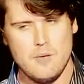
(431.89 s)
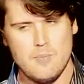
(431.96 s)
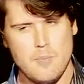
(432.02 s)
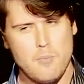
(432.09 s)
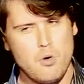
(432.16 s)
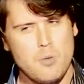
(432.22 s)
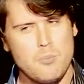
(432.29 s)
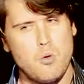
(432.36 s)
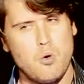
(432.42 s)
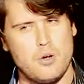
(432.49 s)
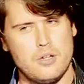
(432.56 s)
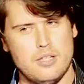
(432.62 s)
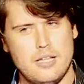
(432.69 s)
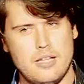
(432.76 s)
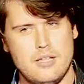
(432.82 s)
But more
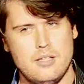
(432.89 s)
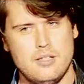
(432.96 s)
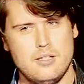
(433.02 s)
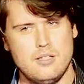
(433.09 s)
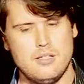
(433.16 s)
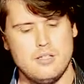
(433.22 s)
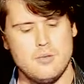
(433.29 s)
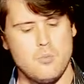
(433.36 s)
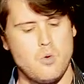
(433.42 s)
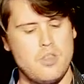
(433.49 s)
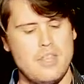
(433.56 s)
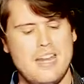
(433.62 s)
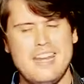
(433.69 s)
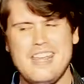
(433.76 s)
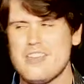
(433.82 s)
importantly, more
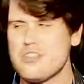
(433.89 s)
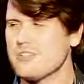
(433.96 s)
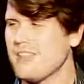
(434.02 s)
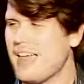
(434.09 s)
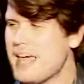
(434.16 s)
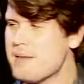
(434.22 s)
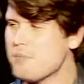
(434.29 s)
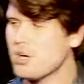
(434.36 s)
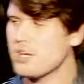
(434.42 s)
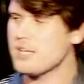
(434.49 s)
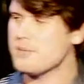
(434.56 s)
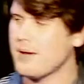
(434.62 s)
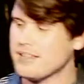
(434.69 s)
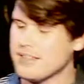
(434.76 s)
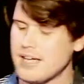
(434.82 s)
than any other landmark
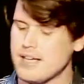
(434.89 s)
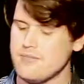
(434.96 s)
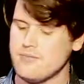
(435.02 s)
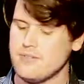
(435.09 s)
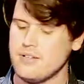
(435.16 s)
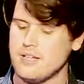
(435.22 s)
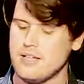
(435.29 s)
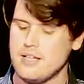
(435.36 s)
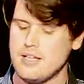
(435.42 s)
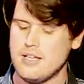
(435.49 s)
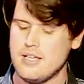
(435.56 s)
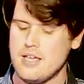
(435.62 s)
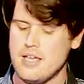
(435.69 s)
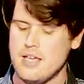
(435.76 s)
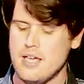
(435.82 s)
in my life,
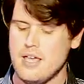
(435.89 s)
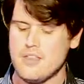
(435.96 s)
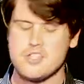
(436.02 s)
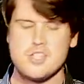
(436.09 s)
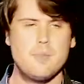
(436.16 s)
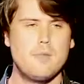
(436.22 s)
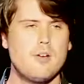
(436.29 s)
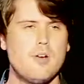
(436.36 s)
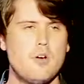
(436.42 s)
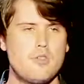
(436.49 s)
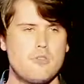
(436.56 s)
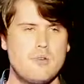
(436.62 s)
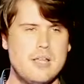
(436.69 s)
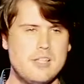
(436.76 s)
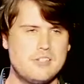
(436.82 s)
the summer
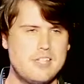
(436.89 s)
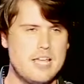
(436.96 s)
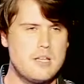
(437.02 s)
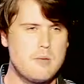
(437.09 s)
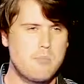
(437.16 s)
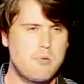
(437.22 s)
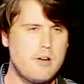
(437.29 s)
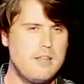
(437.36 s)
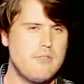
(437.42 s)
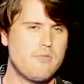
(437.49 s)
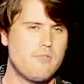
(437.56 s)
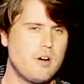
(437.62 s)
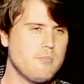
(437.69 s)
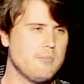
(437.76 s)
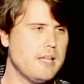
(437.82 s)
of 03 set pretty
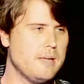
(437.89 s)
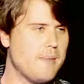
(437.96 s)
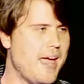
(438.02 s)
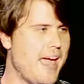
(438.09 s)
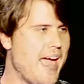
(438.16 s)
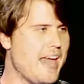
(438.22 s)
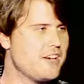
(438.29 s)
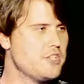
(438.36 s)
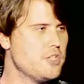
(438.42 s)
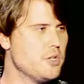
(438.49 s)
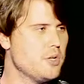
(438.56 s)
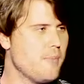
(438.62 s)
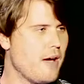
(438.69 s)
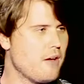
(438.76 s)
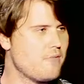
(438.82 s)
firmly my
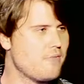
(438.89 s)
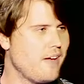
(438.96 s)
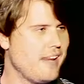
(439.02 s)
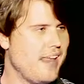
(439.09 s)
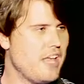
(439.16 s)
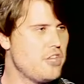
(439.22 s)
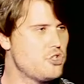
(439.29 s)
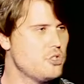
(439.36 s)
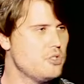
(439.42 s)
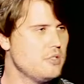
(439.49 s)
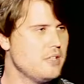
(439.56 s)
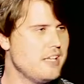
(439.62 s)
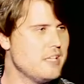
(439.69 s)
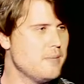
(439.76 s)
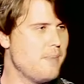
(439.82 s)
attitude about financial
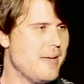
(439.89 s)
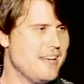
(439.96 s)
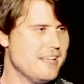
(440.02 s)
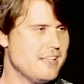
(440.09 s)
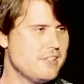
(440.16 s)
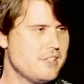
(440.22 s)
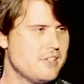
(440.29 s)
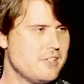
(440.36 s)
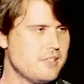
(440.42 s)
independence.